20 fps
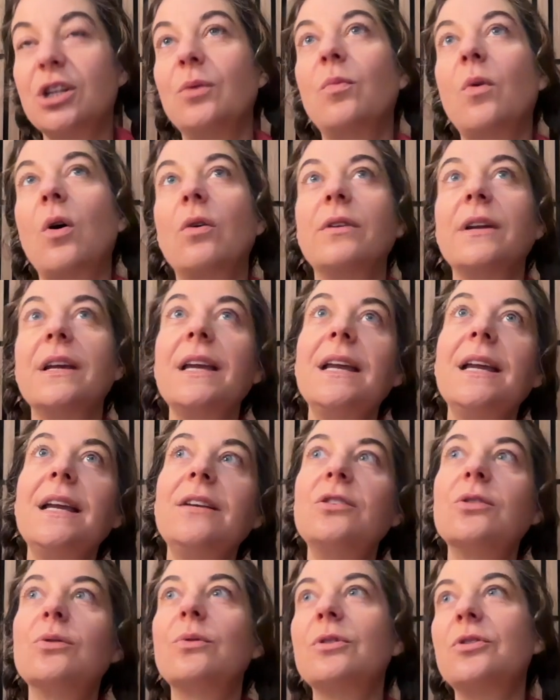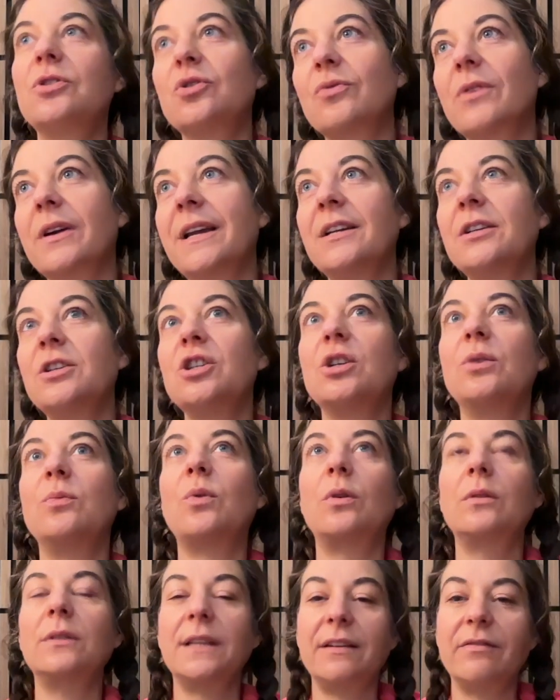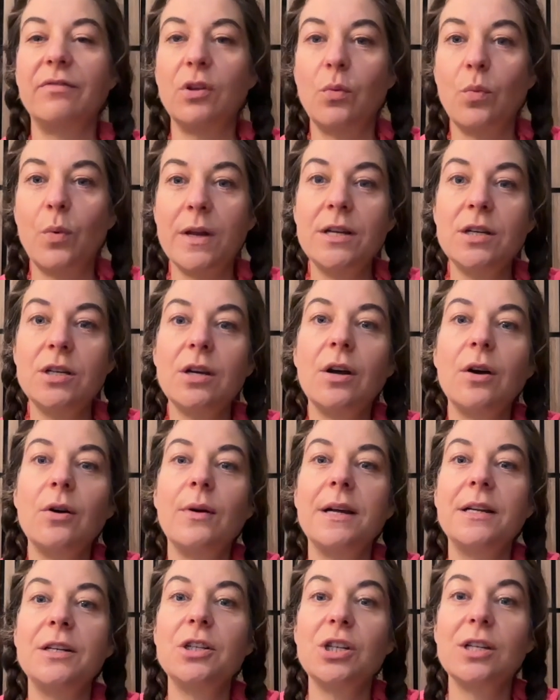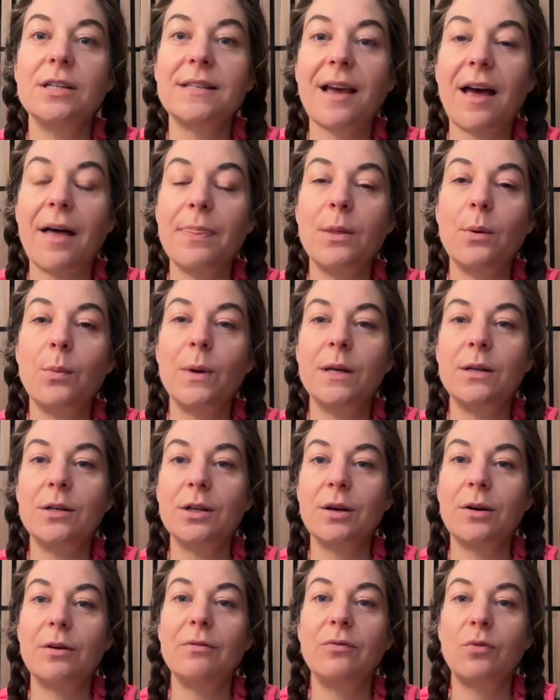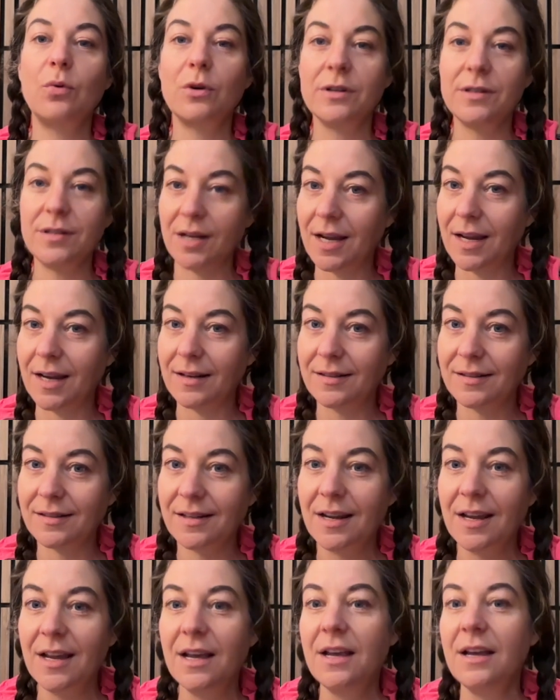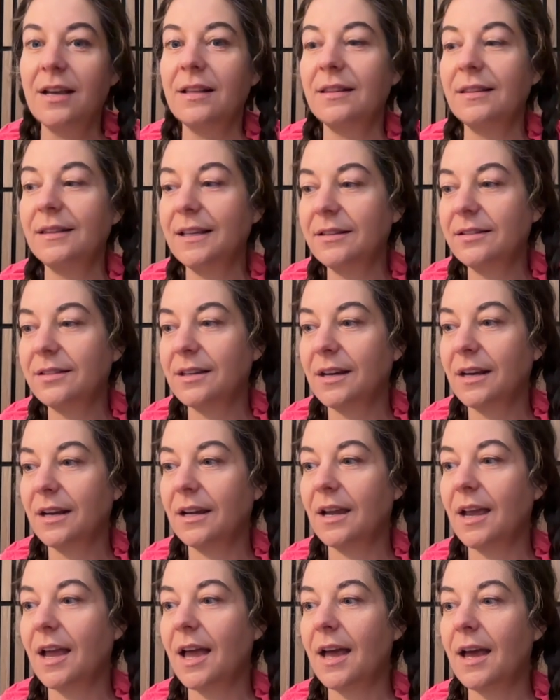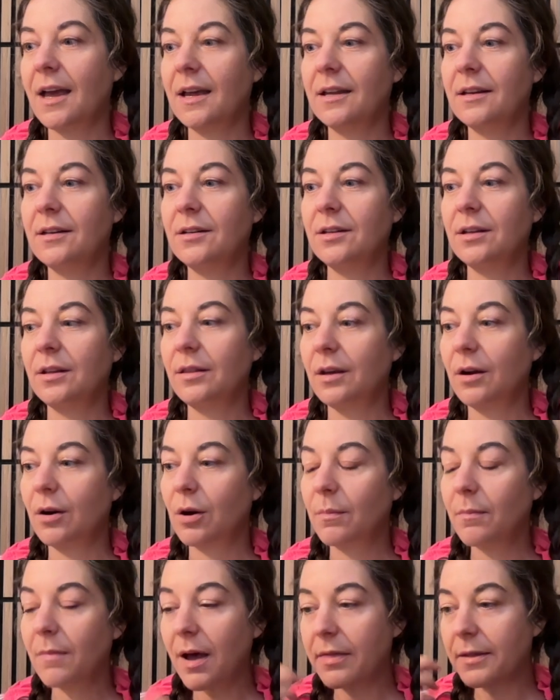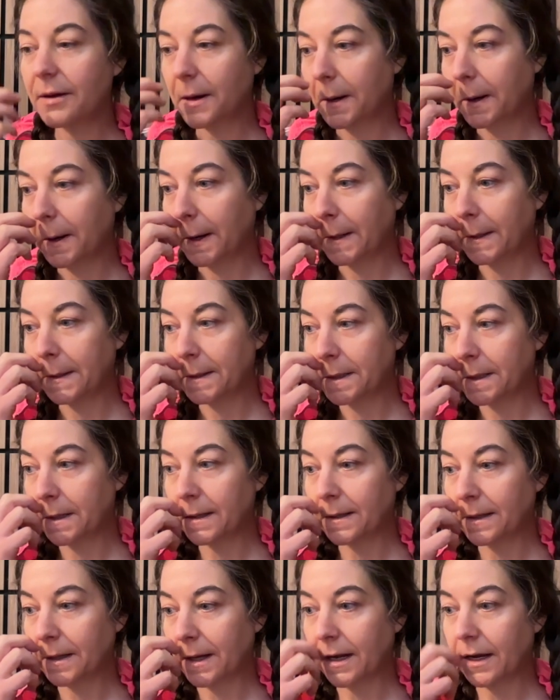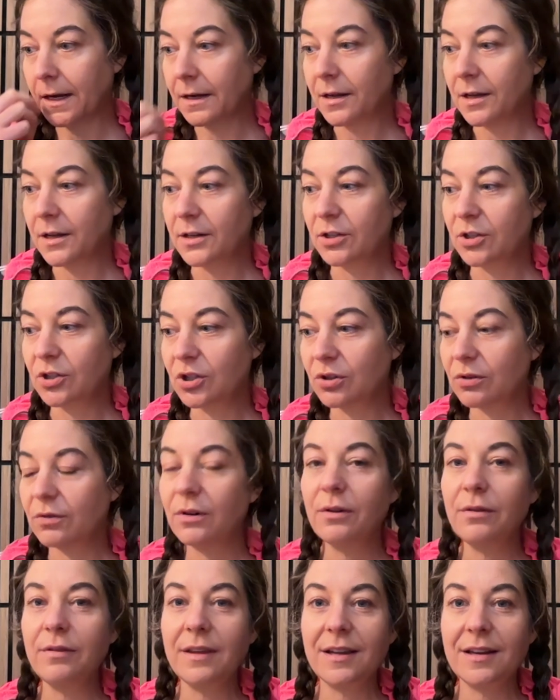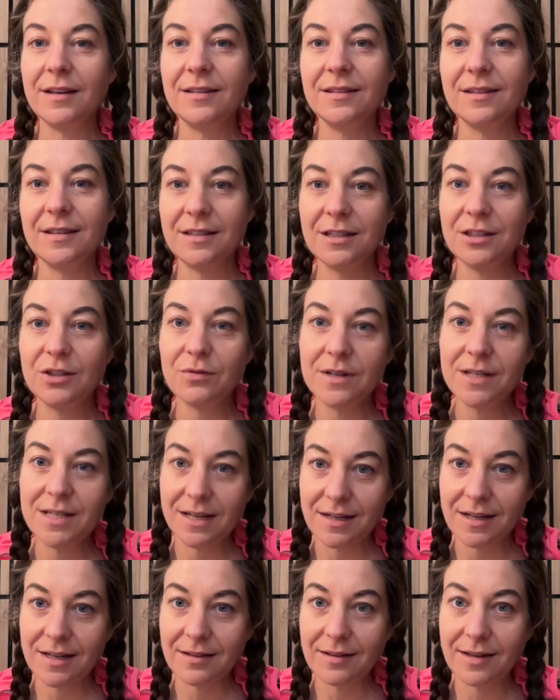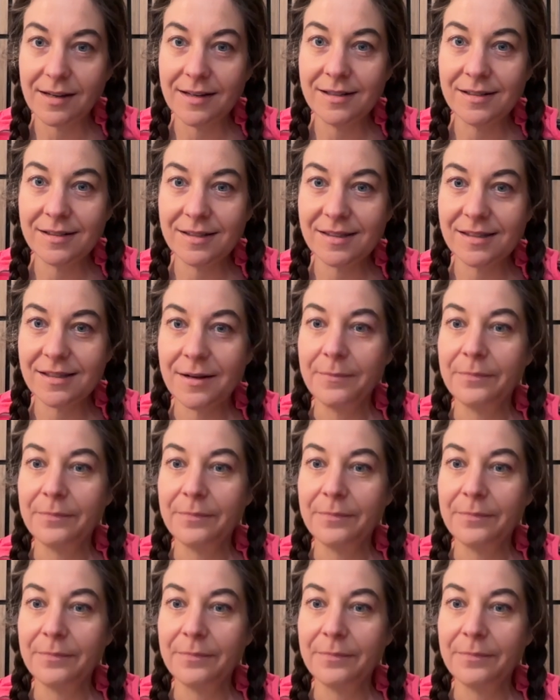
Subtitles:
won't eat or drink. She won't leave the window. And she's at the window for days listening. And her mother is just like, screw this. This is ridiculous.